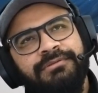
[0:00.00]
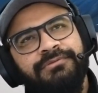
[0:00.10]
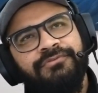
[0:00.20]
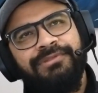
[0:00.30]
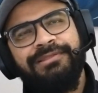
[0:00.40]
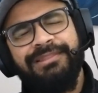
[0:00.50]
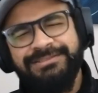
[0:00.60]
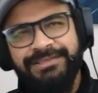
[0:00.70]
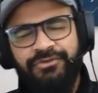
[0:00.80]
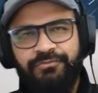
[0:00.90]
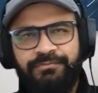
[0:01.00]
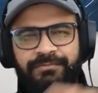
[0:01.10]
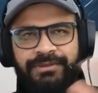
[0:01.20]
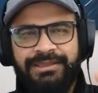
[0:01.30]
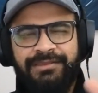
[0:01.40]
so let's say you
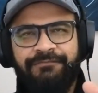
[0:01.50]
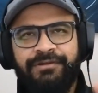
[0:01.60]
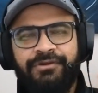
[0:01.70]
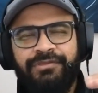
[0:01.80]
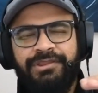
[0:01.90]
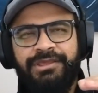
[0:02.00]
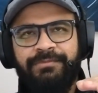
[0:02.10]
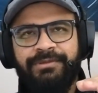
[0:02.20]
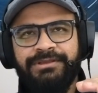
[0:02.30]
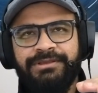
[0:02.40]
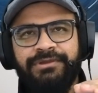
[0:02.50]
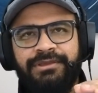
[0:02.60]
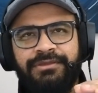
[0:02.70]
configure the database, right?